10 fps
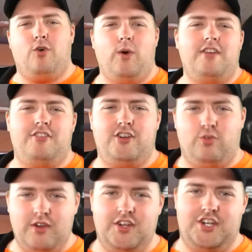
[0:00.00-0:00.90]
Quest
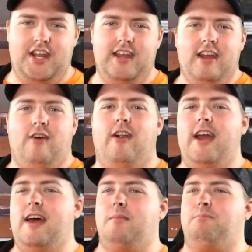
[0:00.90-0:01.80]
trilogy, where I
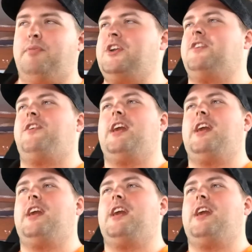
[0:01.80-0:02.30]
had a bunch of